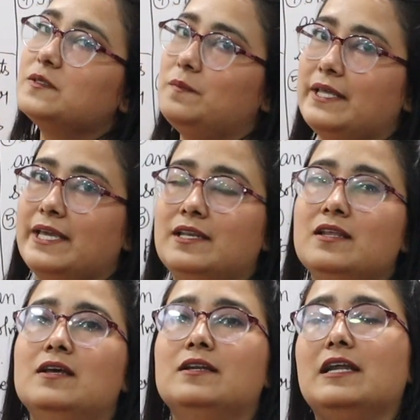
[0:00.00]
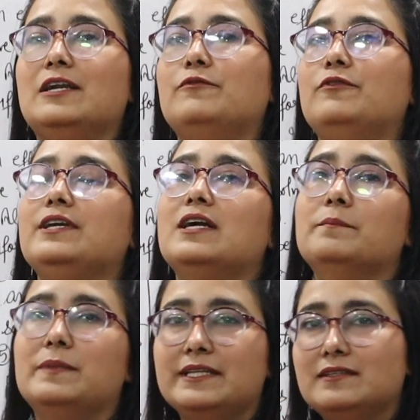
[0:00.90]
explain that we
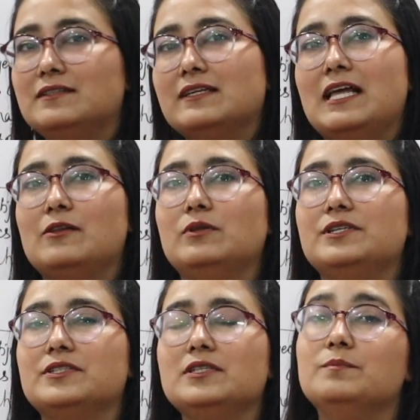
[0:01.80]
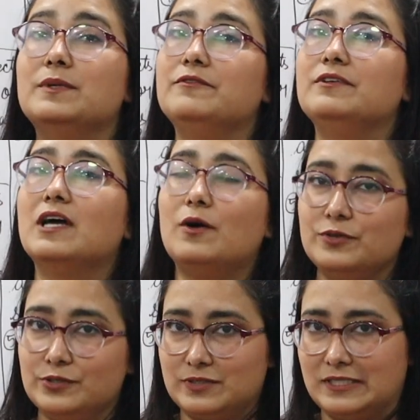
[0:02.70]
completed the calculation but
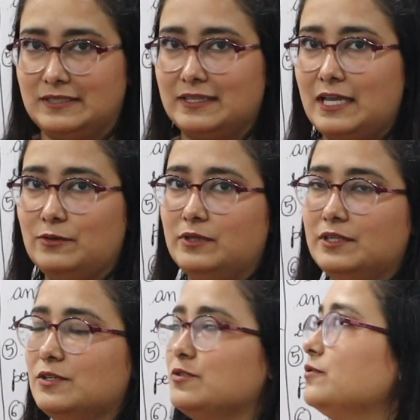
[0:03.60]
without using the calculator.